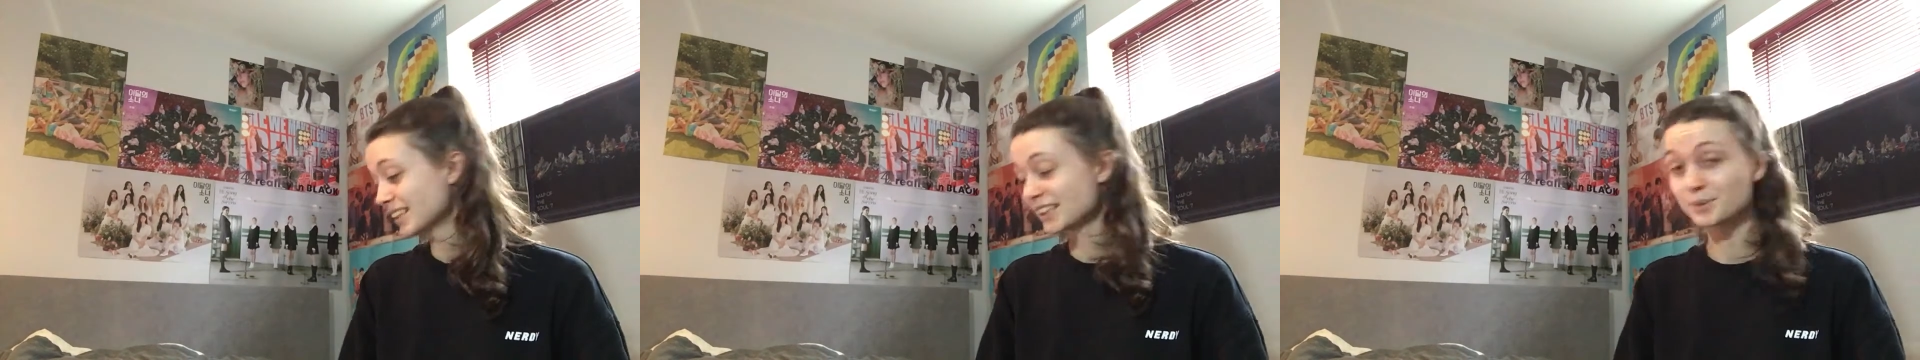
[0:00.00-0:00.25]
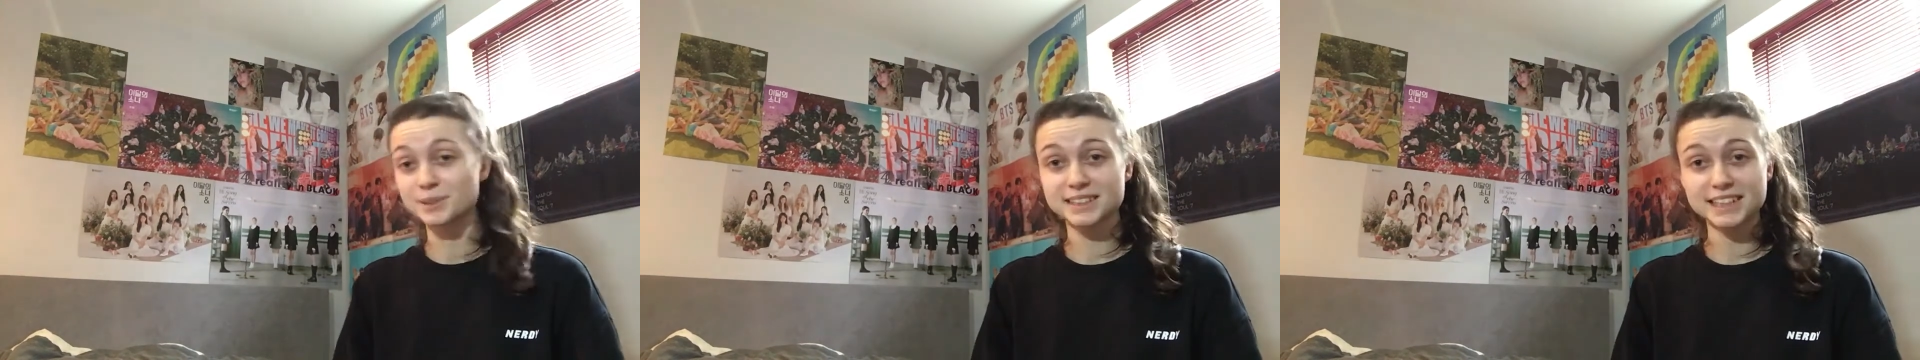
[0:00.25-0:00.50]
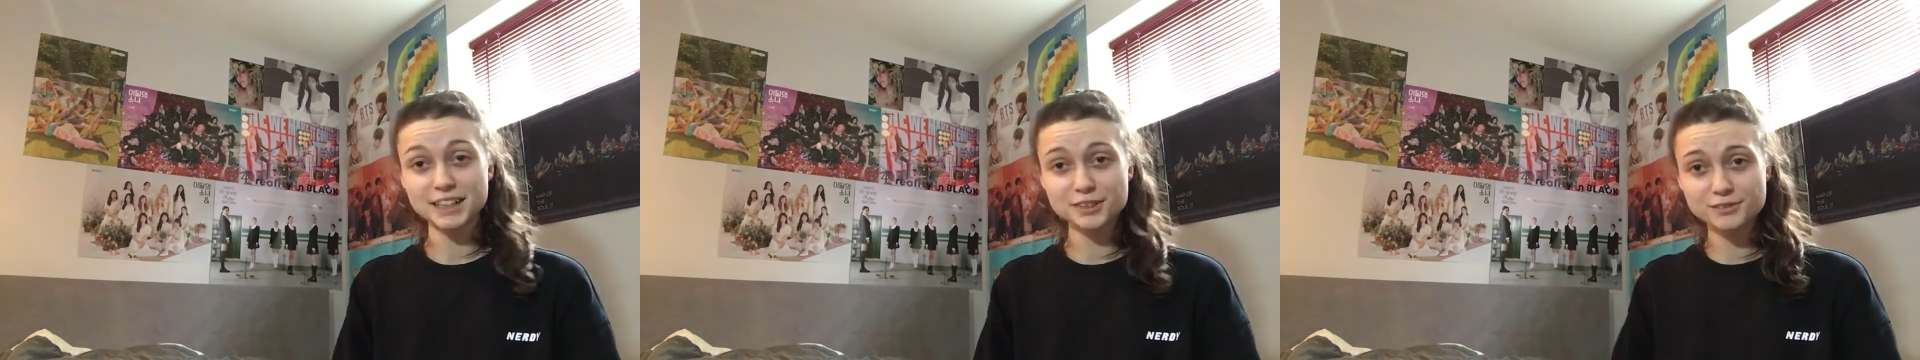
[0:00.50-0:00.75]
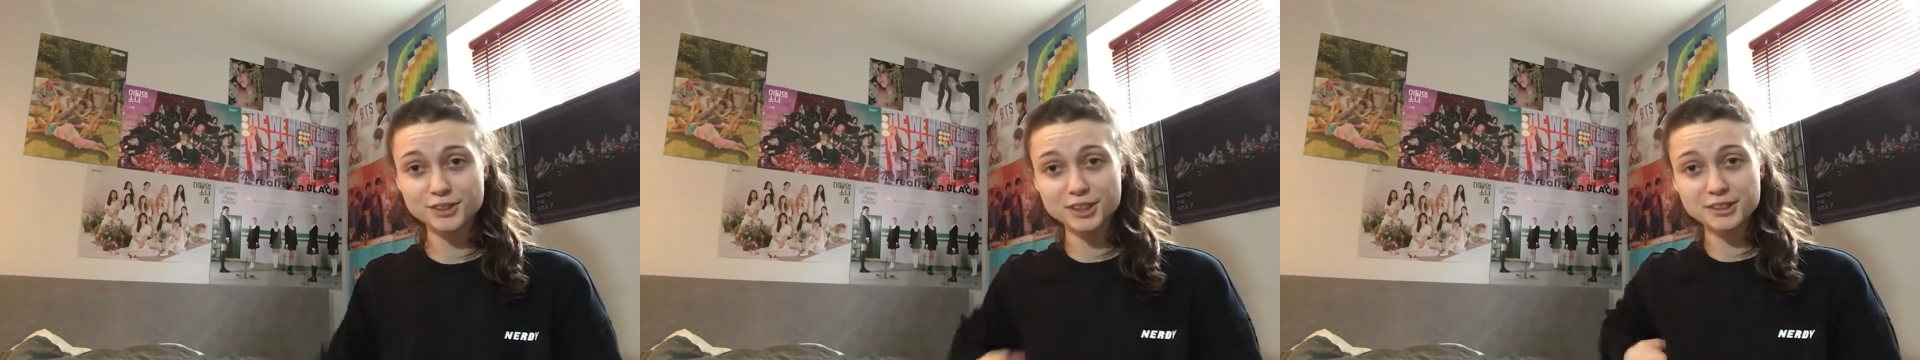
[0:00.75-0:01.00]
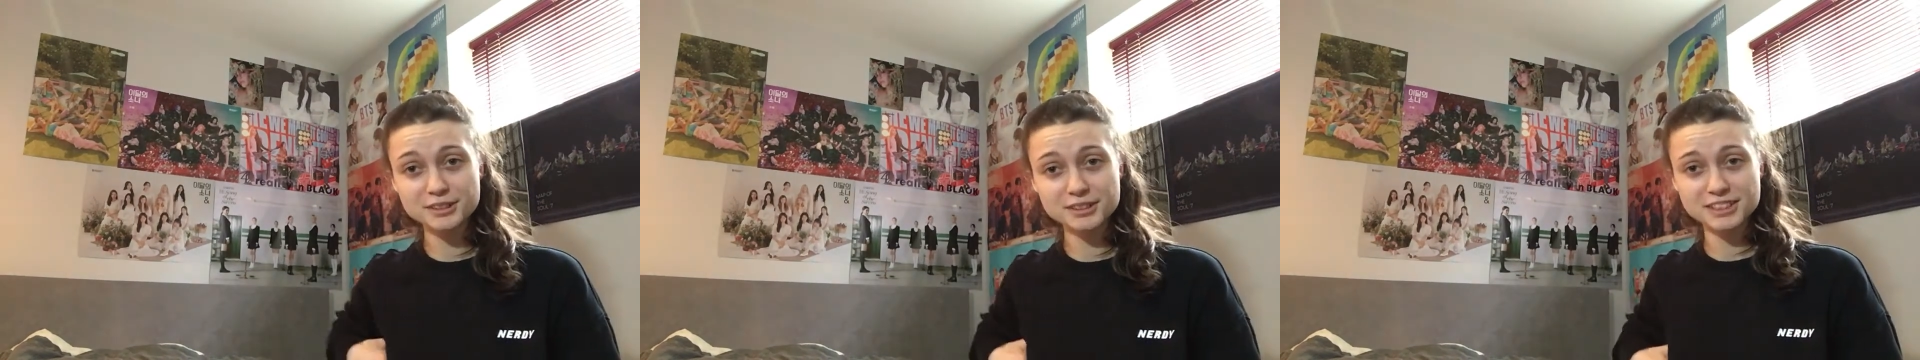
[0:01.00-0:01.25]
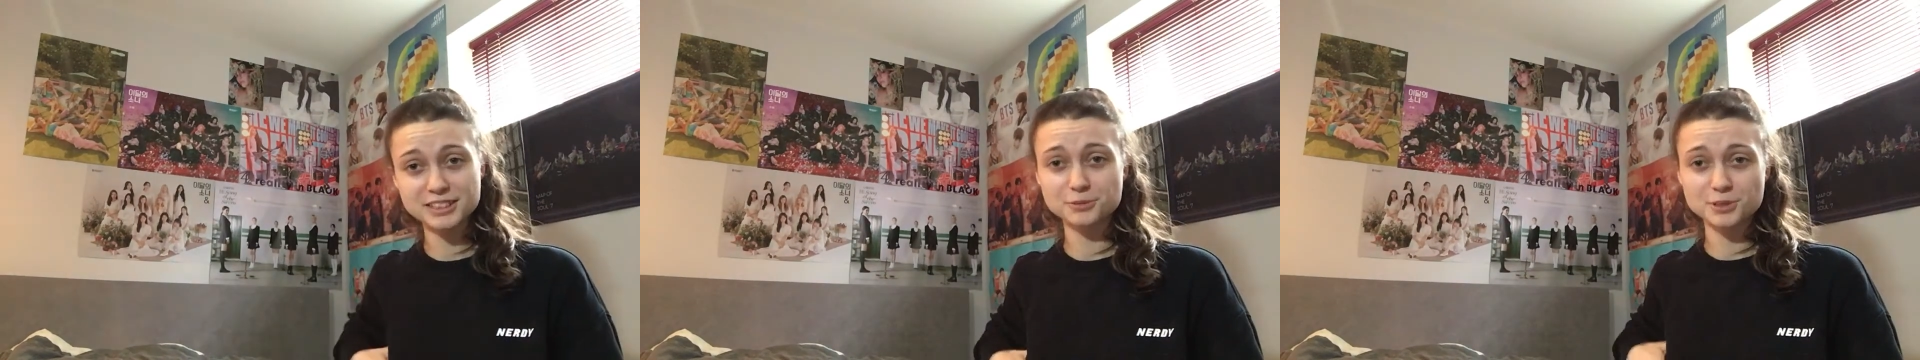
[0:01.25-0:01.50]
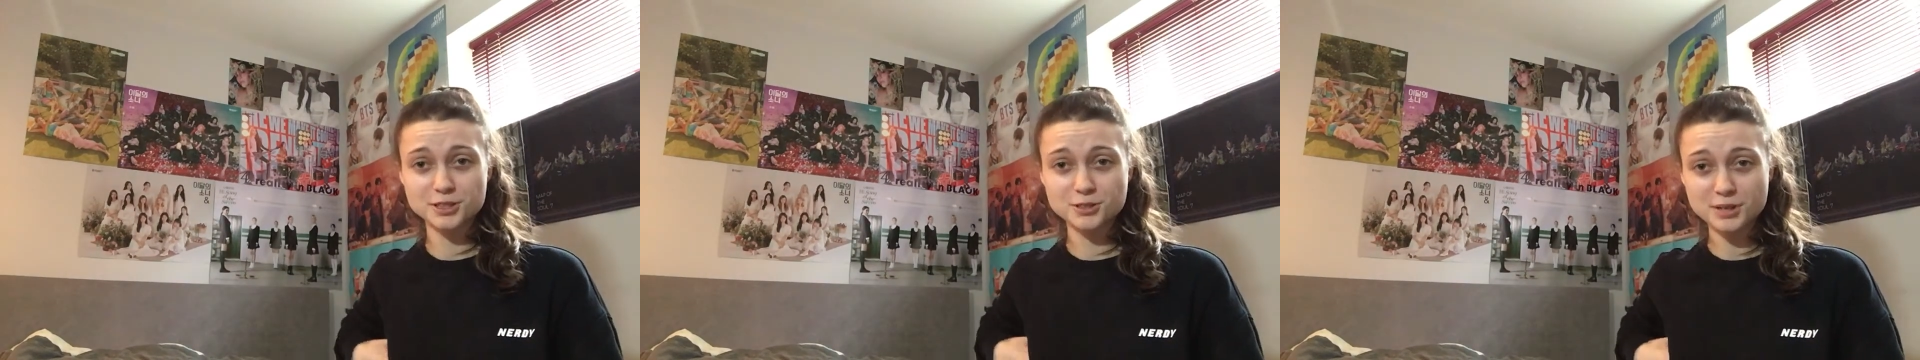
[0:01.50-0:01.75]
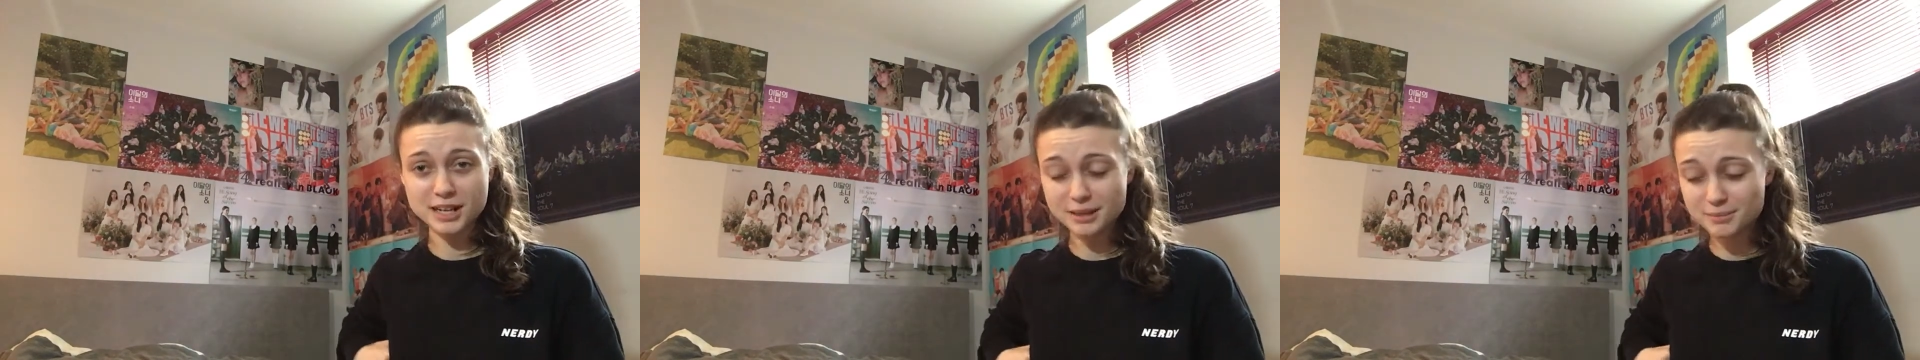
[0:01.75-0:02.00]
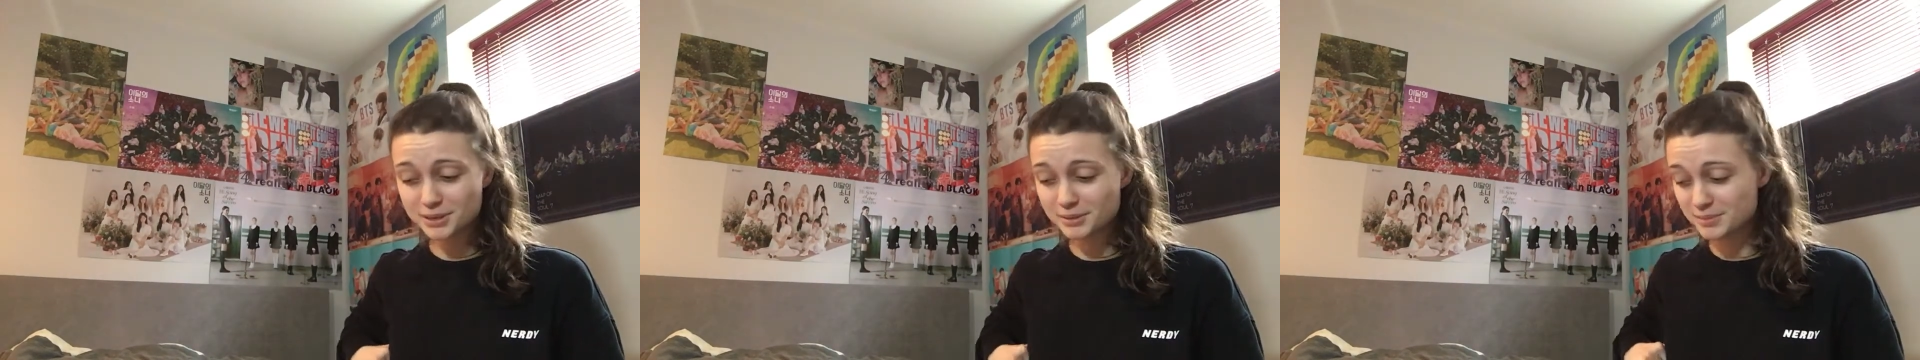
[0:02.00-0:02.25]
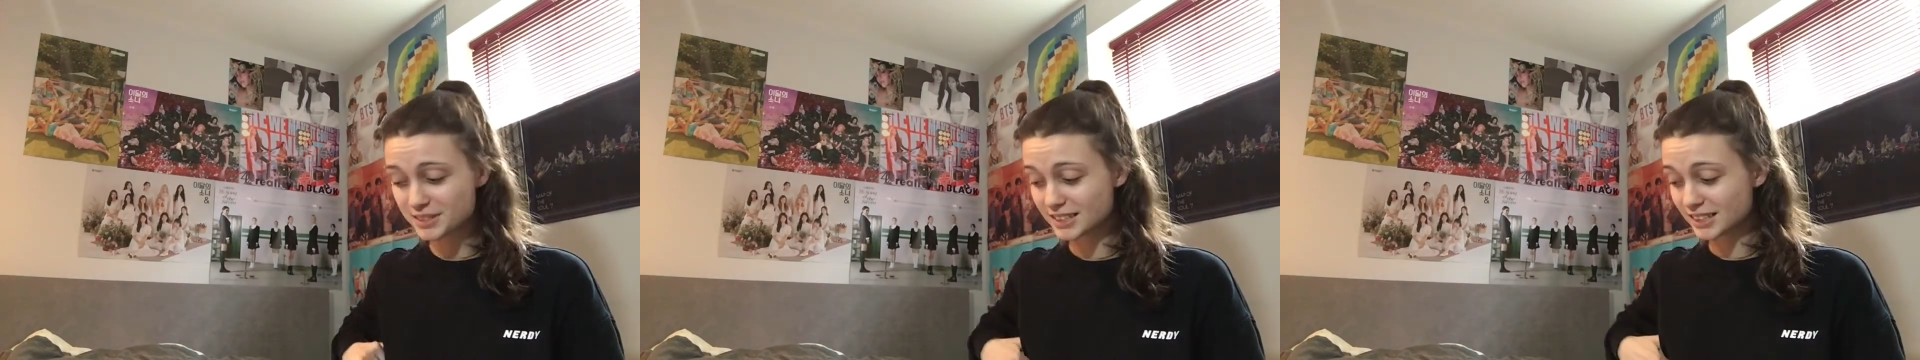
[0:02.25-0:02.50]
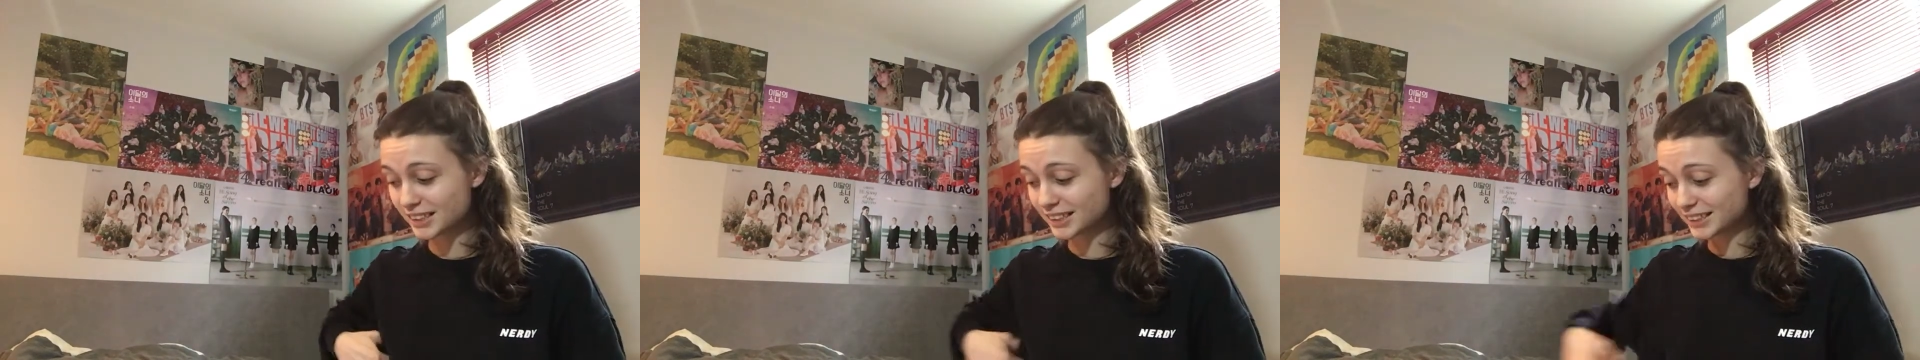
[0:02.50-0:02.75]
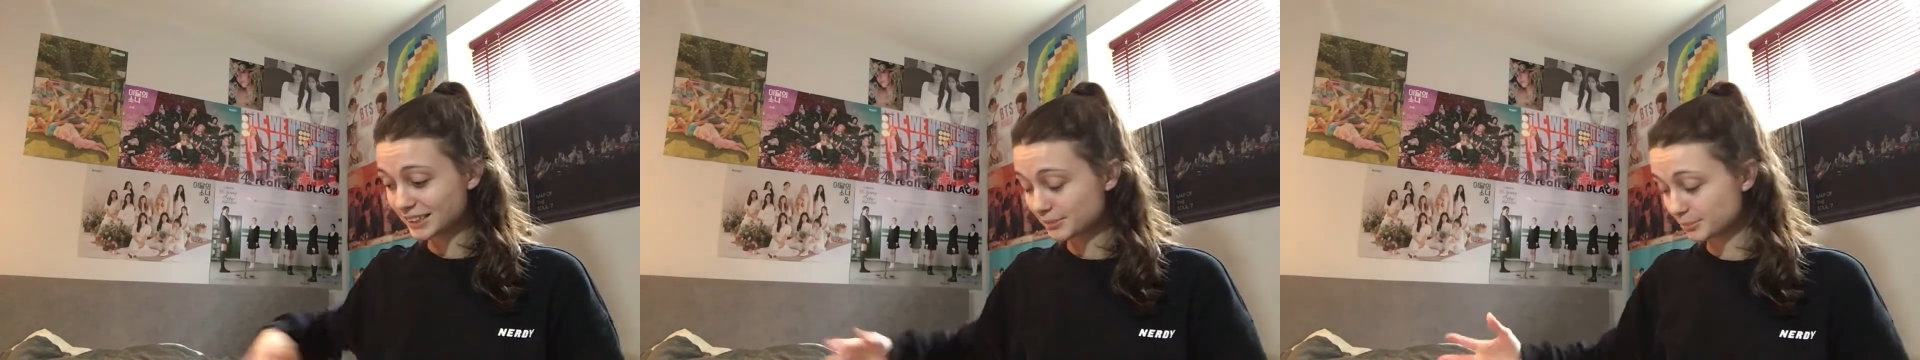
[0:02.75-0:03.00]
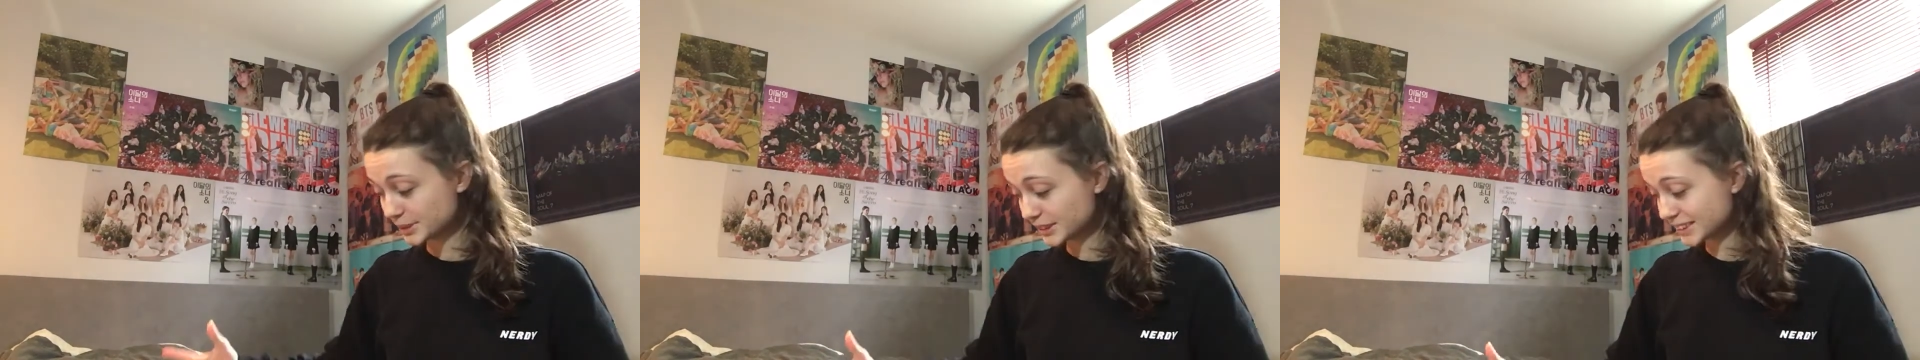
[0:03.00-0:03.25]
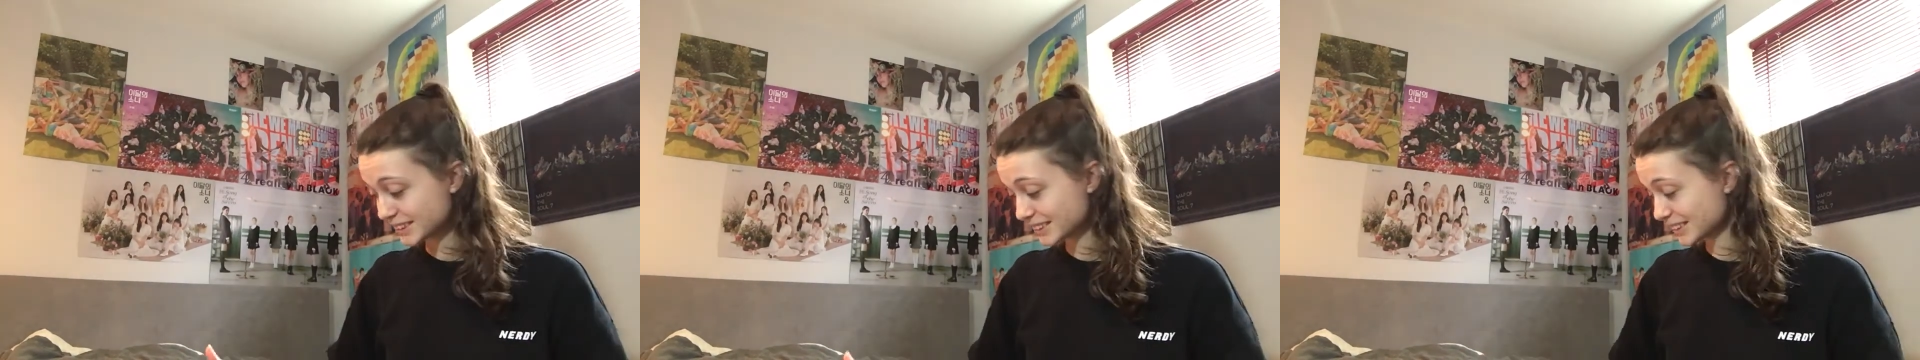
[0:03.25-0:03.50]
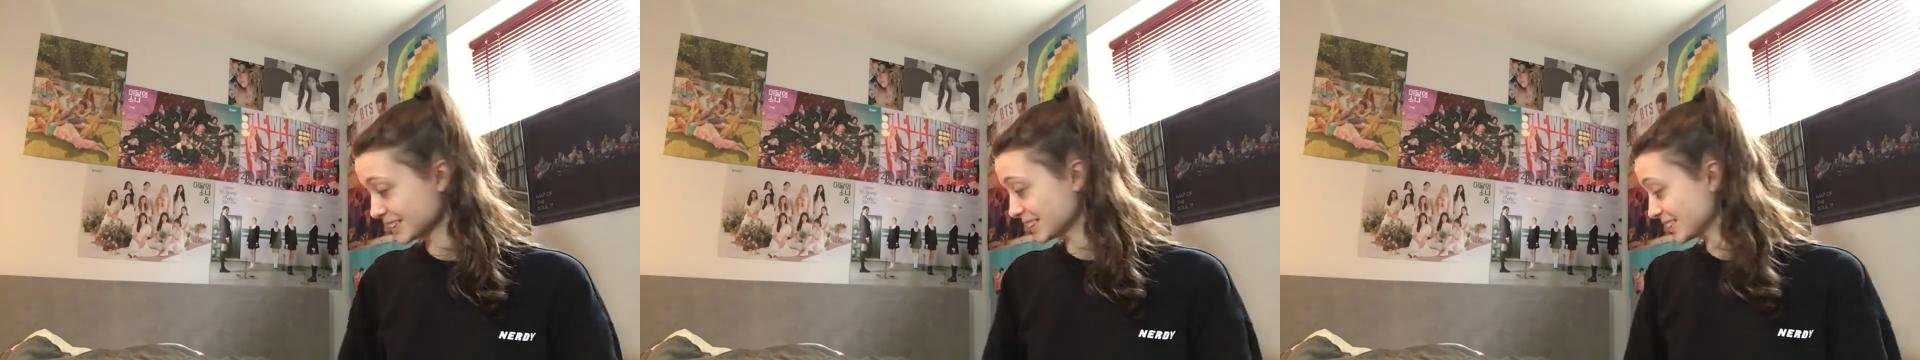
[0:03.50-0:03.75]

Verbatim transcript: It was kind of long because it was three albums, but